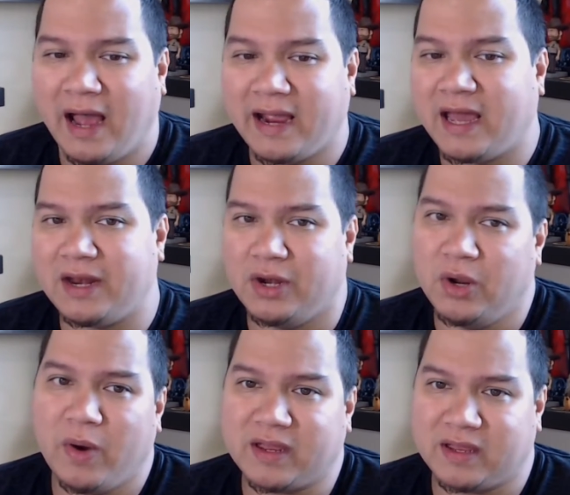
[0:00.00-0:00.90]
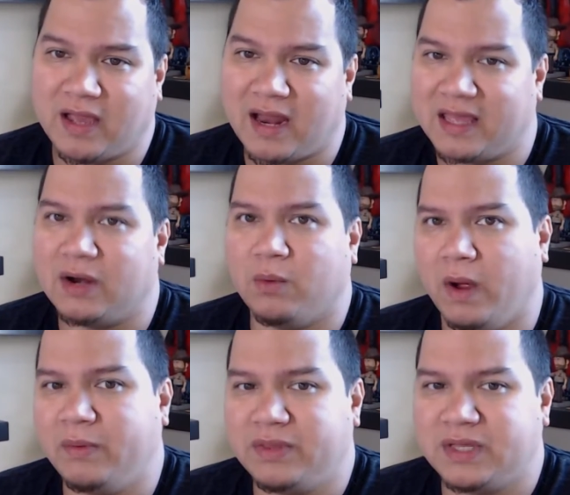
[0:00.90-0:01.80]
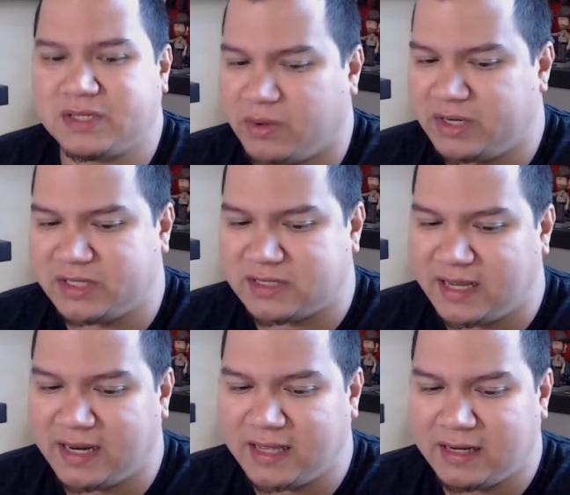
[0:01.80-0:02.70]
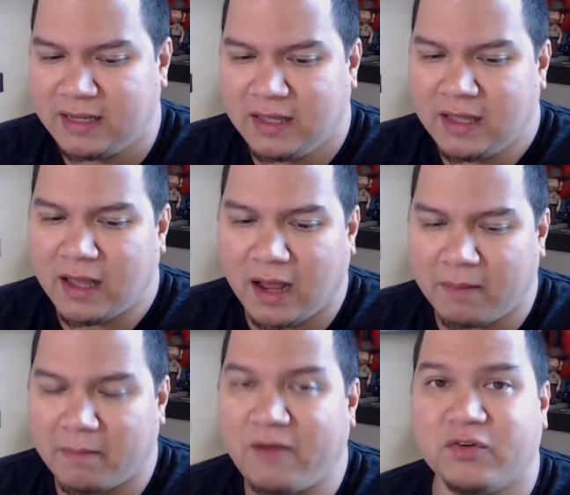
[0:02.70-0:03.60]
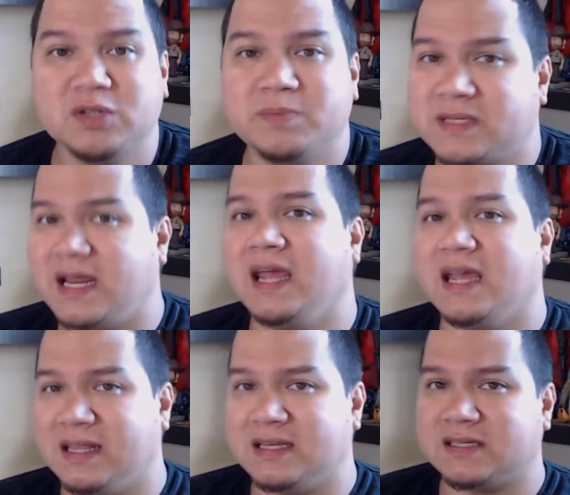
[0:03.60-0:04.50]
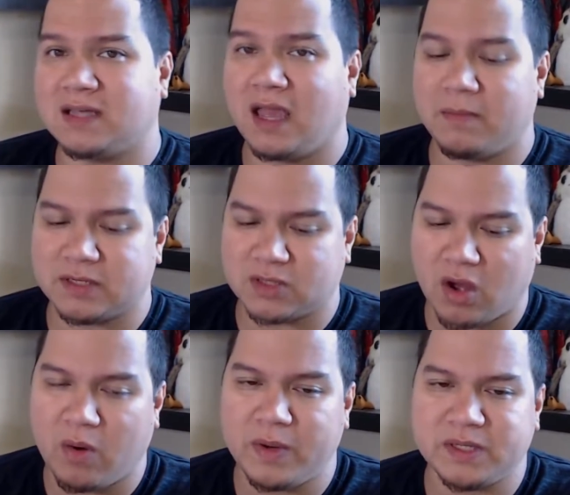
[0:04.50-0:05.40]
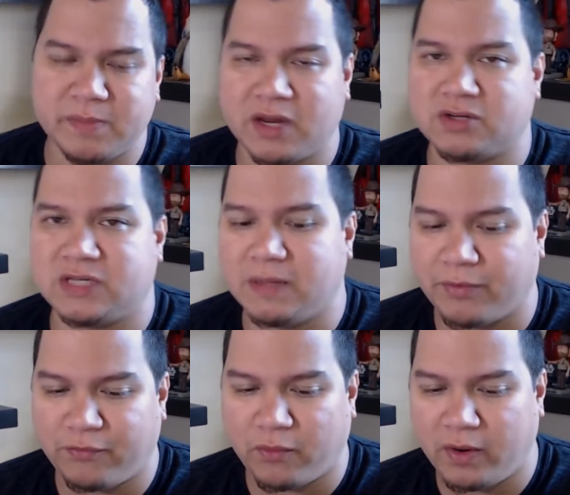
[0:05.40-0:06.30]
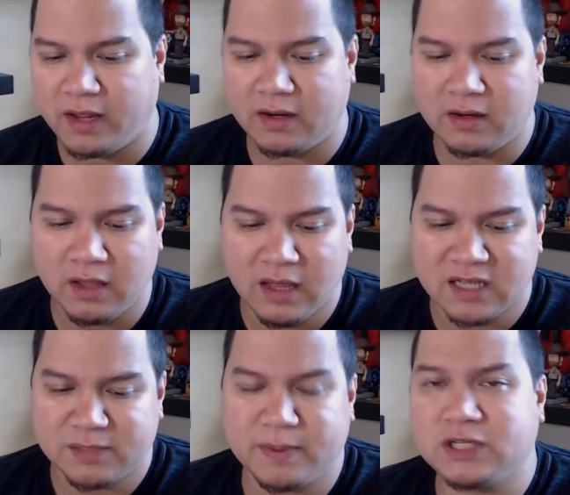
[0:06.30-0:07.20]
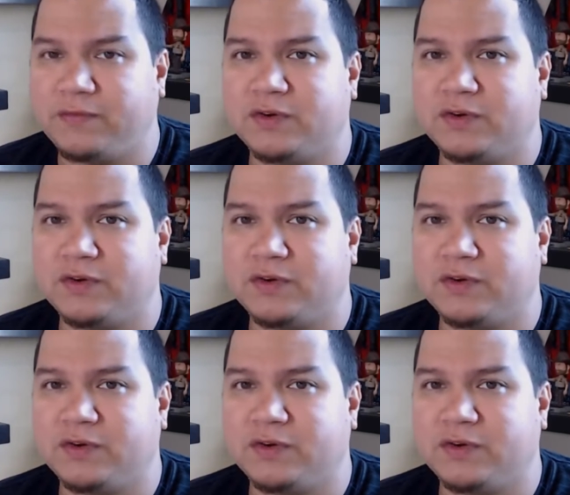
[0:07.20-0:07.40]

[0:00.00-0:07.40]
I kind of knew I could kind of get away with it, so I just did it. My first mistake in this game is always make your team beforehand, especially